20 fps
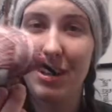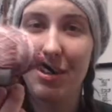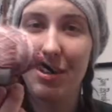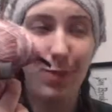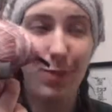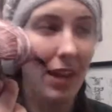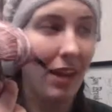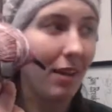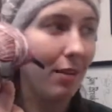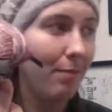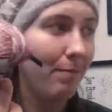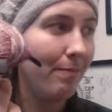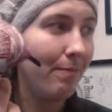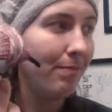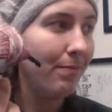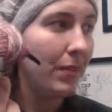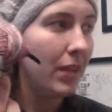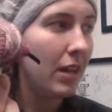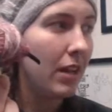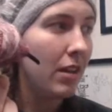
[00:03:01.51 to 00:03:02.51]
pink
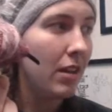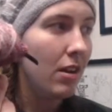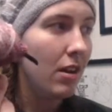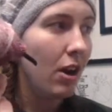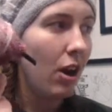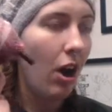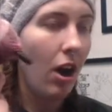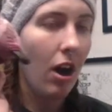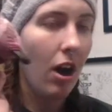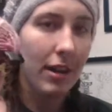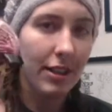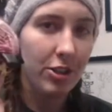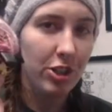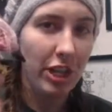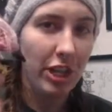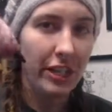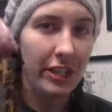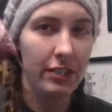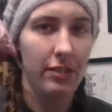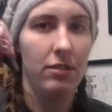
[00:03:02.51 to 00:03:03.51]
on a
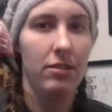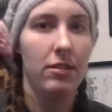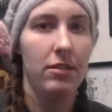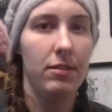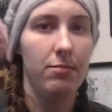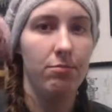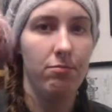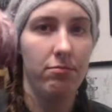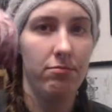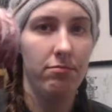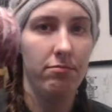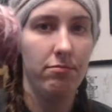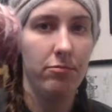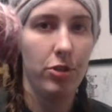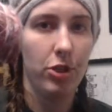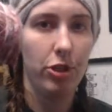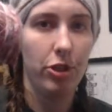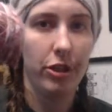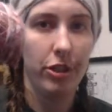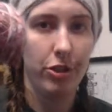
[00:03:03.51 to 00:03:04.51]
Jenkins
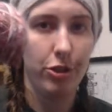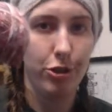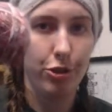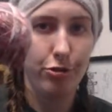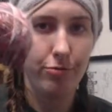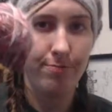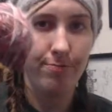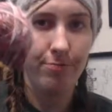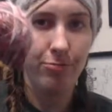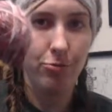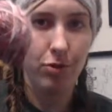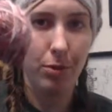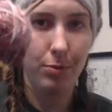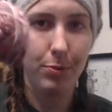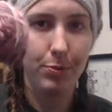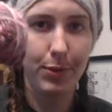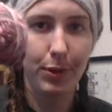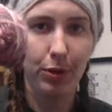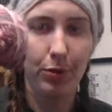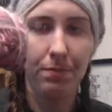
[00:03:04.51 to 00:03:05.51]
Turkish drop spindle.